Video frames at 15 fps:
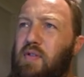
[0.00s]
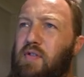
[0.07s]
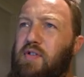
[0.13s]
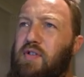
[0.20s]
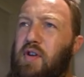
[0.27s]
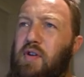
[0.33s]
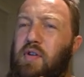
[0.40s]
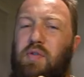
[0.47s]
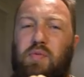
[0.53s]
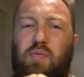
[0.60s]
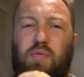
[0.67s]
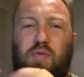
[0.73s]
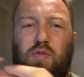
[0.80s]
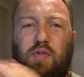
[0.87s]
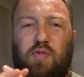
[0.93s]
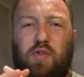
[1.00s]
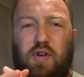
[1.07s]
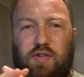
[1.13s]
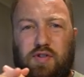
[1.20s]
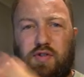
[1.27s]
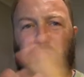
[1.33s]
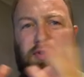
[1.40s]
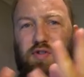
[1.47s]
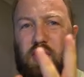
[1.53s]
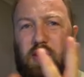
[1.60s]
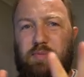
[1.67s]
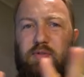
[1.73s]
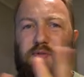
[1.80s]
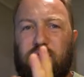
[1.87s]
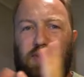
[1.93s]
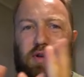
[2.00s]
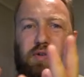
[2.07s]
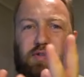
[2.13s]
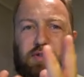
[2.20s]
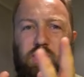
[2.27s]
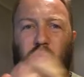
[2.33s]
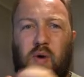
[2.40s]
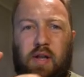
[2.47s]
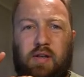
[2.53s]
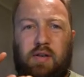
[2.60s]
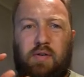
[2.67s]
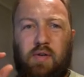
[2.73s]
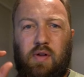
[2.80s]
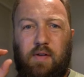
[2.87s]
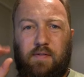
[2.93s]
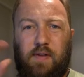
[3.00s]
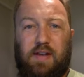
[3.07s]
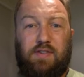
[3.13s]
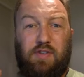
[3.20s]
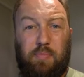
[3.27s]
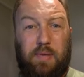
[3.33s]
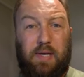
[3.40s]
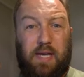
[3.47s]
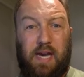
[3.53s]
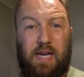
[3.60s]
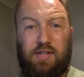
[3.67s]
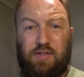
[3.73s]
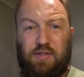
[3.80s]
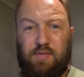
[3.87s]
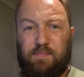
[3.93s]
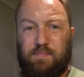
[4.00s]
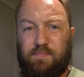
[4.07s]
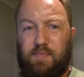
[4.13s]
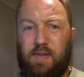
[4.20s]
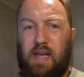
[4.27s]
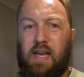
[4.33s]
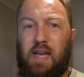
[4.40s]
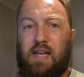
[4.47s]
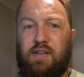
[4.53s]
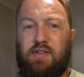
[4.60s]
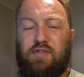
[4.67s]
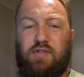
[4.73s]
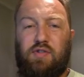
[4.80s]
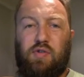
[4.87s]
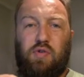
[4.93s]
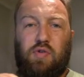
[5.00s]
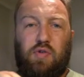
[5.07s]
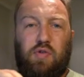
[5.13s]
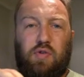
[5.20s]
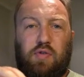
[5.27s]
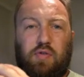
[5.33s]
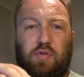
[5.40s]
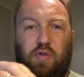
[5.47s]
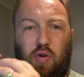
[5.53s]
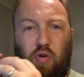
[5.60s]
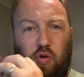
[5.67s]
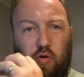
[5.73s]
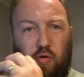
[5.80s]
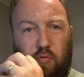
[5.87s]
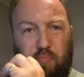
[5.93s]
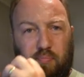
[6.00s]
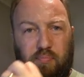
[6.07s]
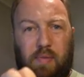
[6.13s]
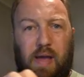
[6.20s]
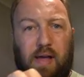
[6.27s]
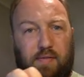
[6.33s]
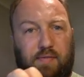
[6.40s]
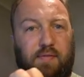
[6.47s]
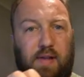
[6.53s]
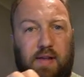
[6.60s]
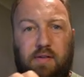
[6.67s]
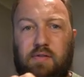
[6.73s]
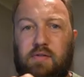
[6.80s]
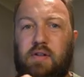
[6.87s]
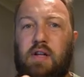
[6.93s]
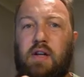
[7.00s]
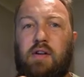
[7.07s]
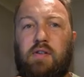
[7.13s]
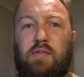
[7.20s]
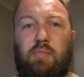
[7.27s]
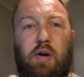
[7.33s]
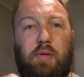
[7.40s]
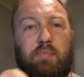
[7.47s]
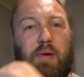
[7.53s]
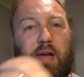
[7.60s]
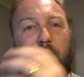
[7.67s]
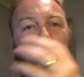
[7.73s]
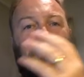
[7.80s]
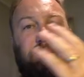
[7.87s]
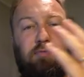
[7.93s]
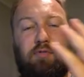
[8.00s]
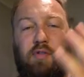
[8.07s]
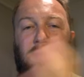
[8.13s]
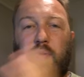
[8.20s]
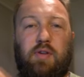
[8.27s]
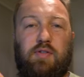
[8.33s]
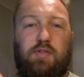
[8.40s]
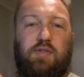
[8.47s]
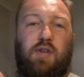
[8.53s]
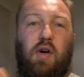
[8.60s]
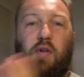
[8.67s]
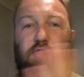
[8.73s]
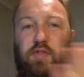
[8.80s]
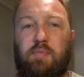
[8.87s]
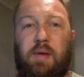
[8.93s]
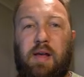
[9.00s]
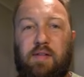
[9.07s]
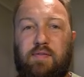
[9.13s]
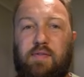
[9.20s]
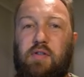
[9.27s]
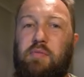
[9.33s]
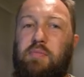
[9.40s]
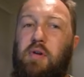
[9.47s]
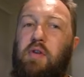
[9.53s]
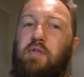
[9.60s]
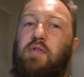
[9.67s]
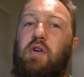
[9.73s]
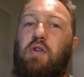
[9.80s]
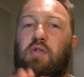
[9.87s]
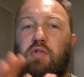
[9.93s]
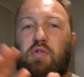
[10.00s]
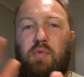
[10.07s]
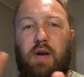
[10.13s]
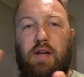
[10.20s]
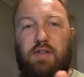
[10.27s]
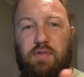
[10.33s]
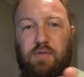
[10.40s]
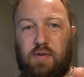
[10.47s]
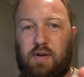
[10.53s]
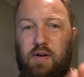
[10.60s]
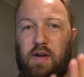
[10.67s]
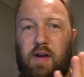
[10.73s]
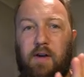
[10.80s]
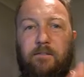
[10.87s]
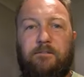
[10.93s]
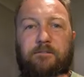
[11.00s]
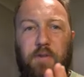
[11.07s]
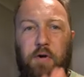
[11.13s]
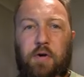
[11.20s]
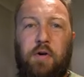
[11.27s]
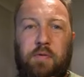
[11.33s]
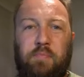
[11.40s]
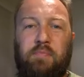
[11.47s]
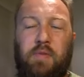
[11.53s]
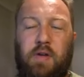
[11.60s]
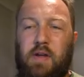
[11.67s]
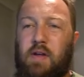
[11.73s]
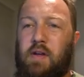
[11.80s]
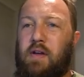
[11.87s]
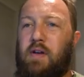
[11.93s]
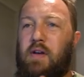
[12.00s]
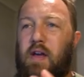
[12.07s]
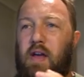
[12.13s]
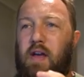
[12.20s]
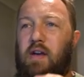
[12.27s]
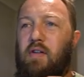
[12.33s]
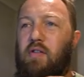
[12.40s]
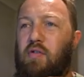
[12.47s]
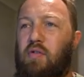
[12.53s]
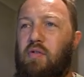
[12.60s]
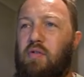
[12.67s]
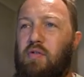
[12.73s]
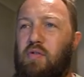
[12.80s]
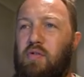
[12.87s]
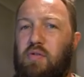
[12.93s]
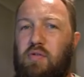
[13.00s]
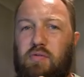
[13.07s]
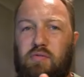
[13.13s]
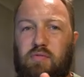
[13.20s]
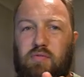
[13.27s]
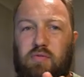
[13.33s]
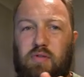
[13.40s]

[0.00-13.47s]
So you've got two types of salts. One affects your pH and your mouthfeel, might mean from a soft mouthfeel profile all the way to a firm firm